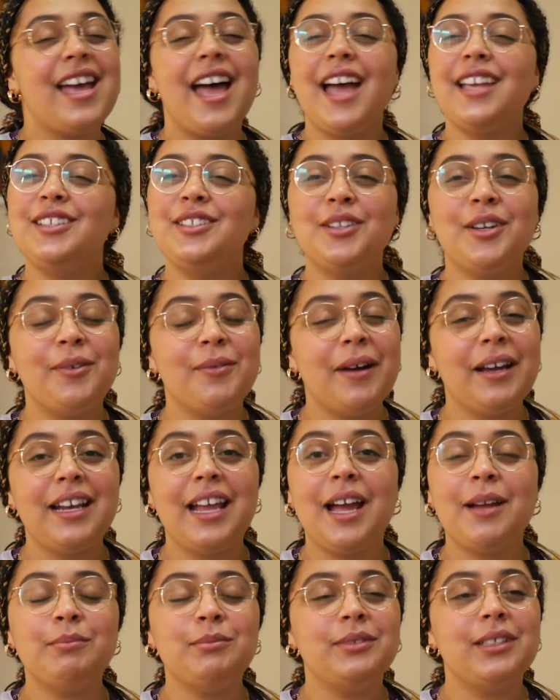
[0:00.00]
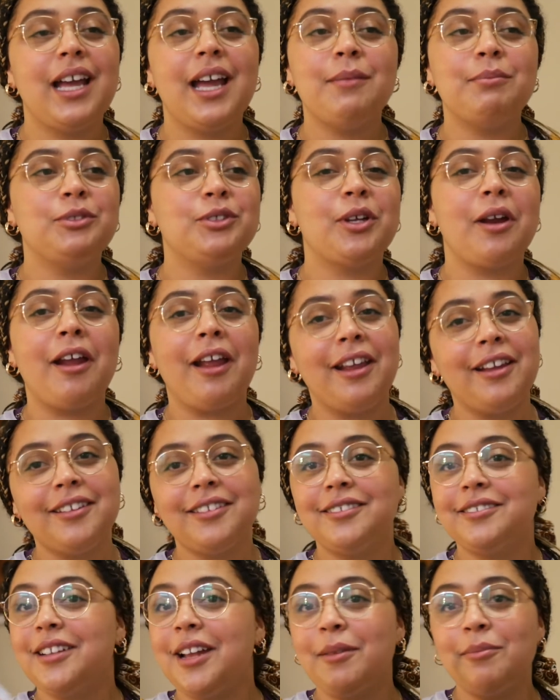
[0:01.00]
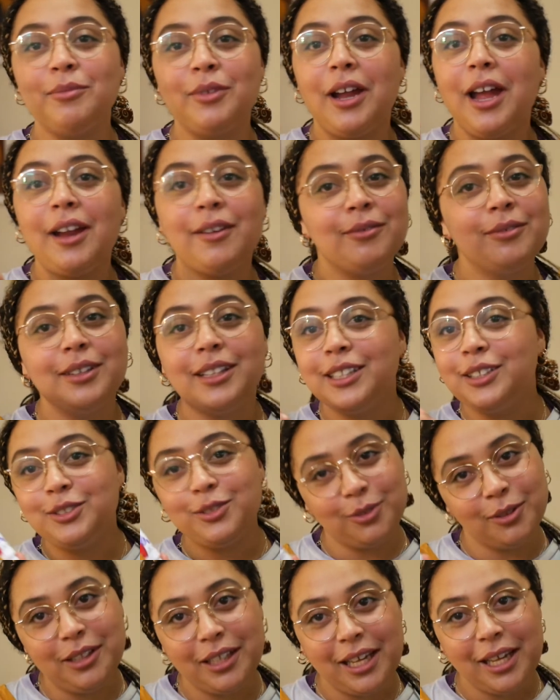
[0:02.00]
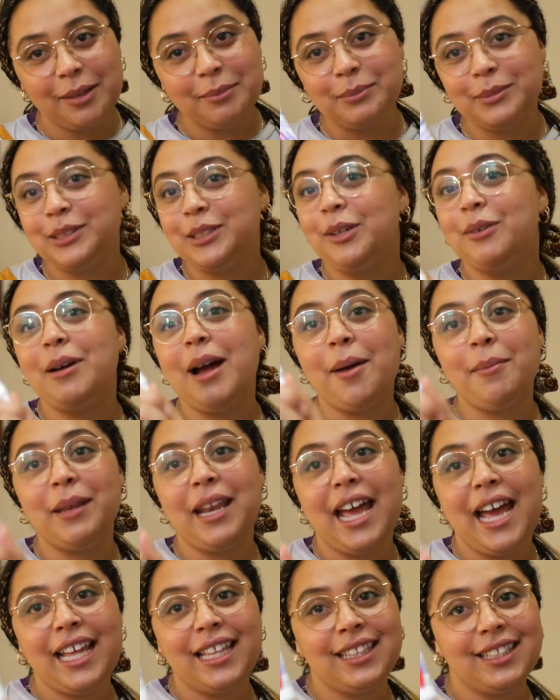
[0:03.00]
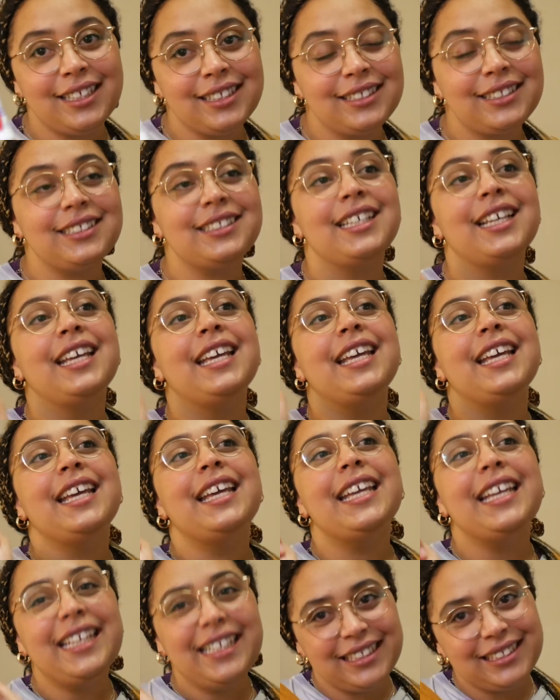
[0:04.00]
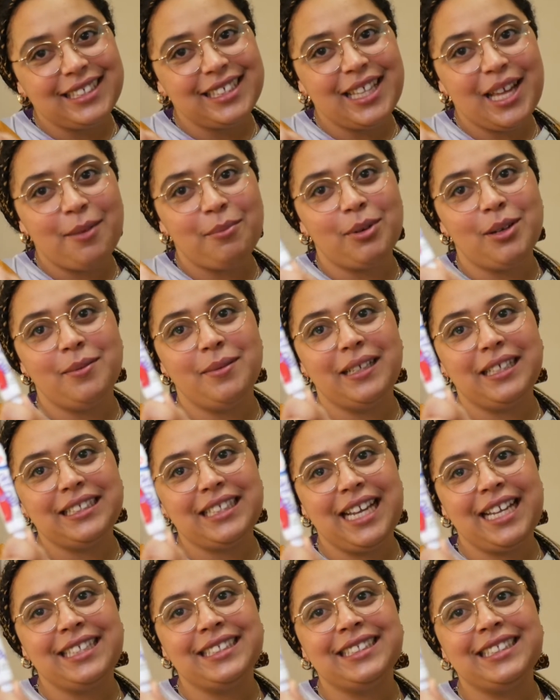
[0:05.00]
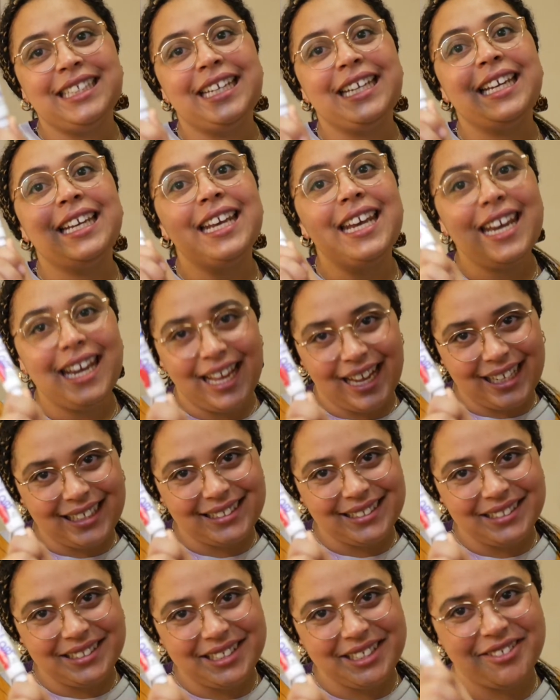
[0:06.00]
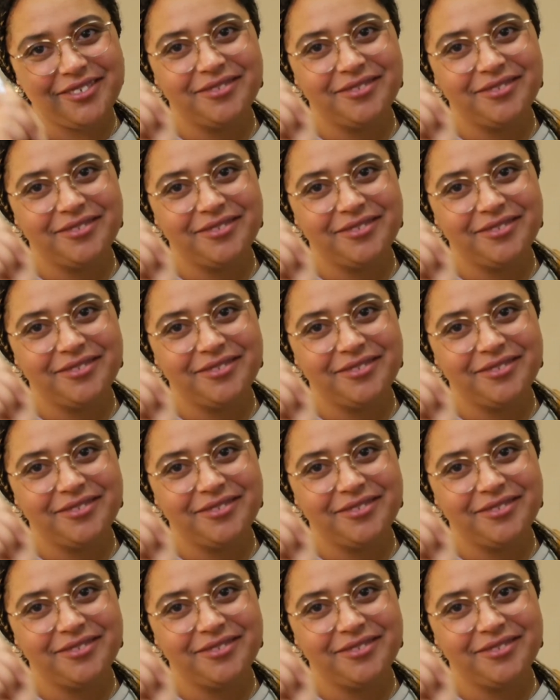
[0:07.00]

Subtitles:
you know what? I'm trying. I really truly am. So I'm gonna add this into that premixed icing next.